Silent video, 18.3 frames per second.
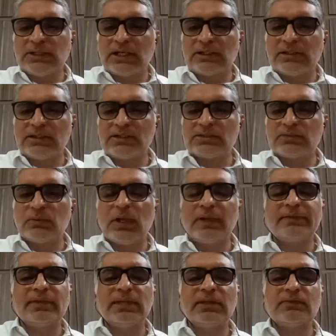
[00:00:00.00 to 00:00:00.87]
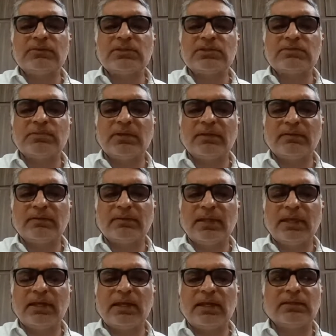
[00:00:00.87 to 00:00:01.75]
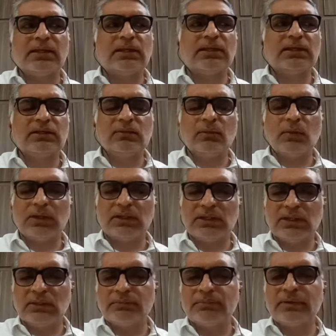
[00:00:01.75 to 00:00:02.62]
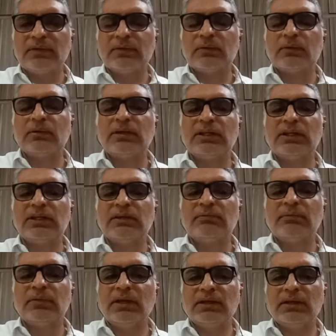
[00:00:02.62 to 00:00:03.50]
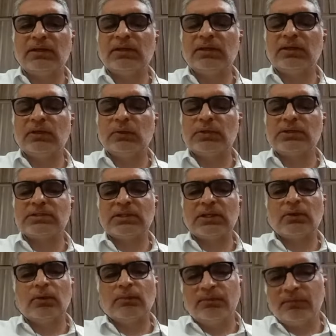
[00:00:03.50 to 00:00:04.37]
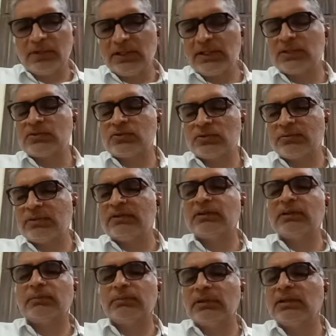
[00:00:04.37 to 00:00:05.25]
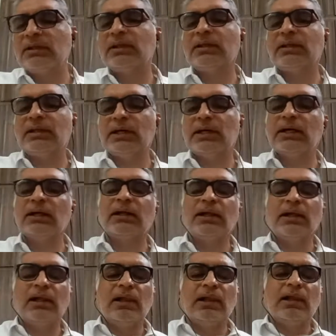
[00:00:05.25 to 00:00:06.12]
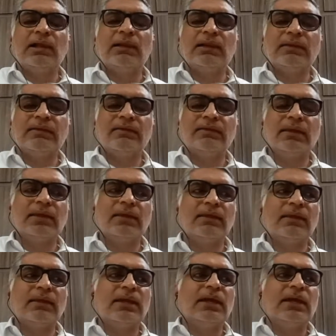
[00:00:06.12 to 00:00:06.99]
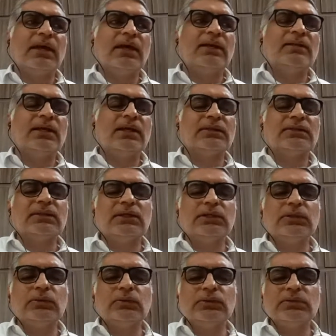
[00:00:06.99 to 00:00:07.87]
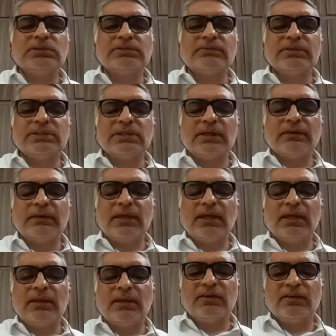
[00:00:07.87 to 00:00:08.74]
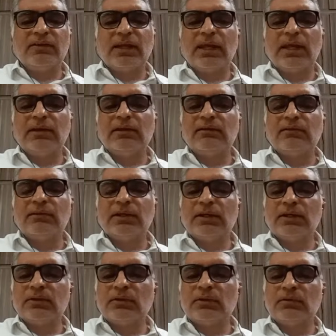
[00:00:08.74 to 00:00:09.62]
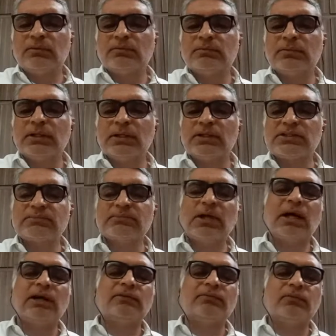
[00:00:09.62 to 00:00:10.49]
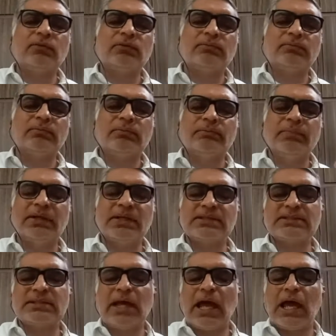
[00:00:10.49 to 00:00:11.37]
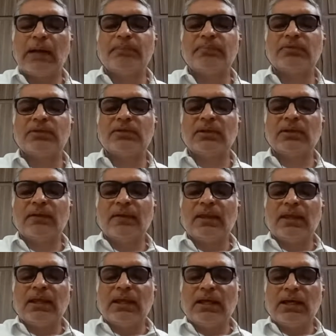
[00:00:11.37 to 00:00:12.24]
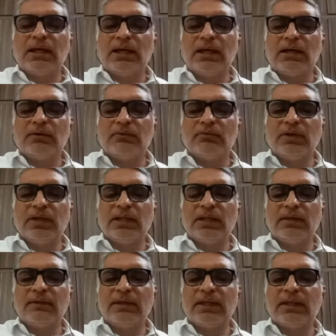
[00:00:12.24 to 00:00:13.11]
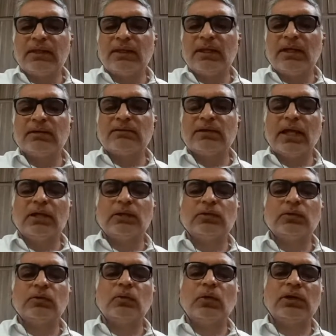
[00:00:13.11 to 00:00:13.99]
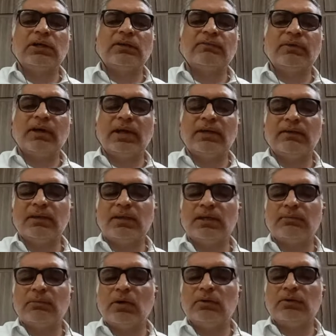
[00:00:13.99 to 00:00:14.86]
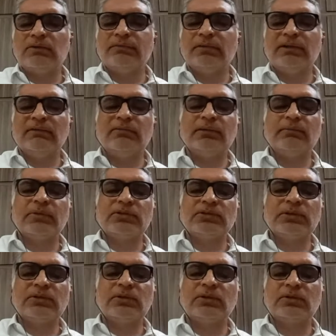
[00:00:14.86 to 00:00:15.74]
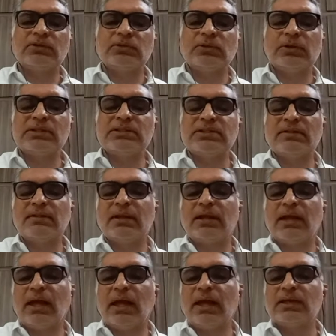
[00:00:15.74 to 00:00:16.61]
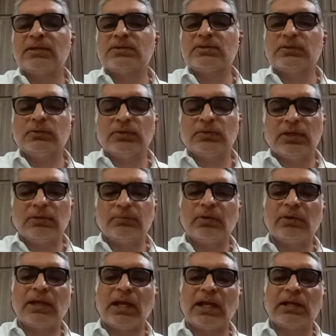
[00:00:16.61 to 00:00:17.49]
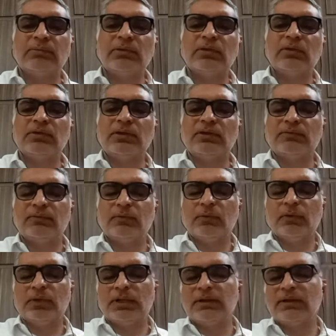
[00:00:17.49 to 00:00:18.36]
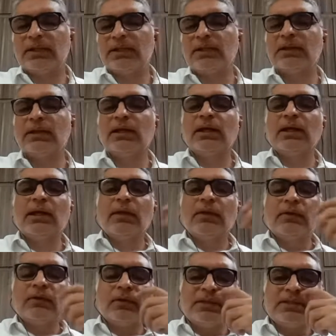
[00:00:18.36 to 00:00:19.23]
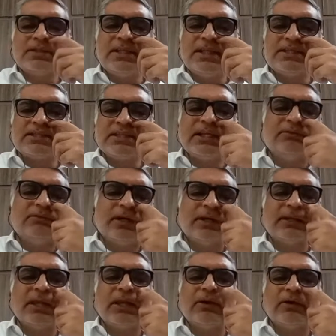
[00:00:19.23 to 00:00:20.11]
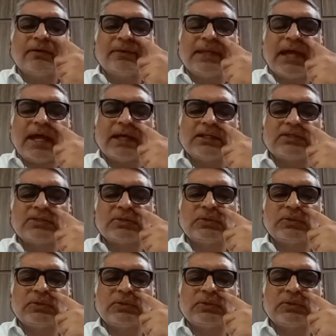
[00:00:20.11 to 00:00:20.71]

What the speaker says: That is one thing which has been there. I think one company has already made it in USA. Hopefully, it should be available in India. Let's see. The other tools which are there again, smartphone-based apps wherein they are trying to quantify the amount of inflammation in your joints in the hand. So you keep your hand below the phone and then, so they're still working on that.